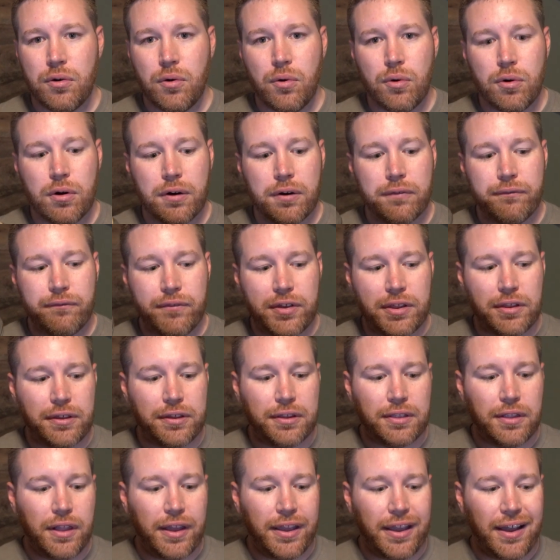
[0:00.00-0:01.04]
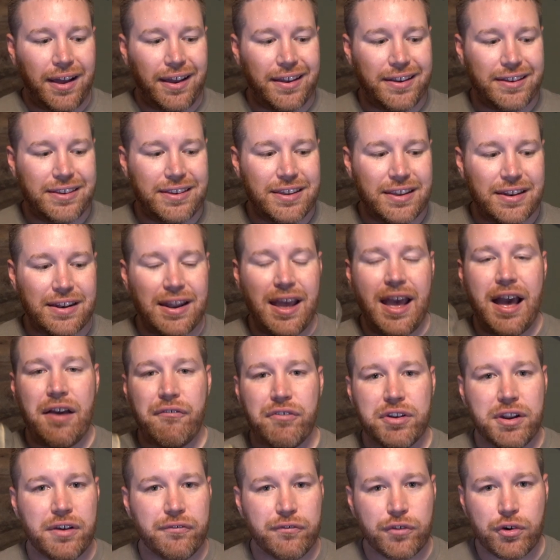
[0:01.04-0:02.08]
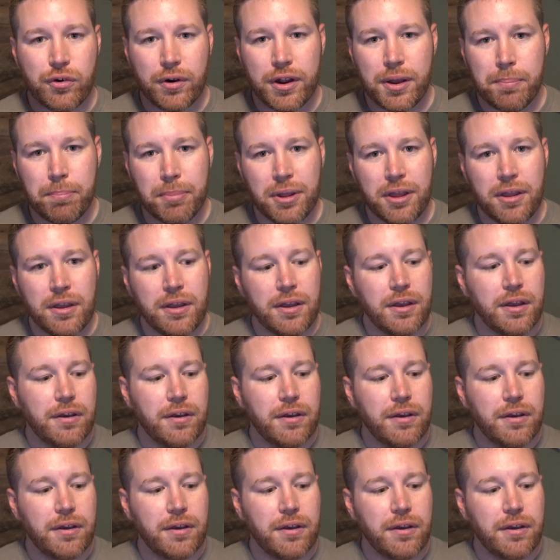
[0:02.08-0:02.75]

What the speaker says: or feeling like I didn't have enough grip.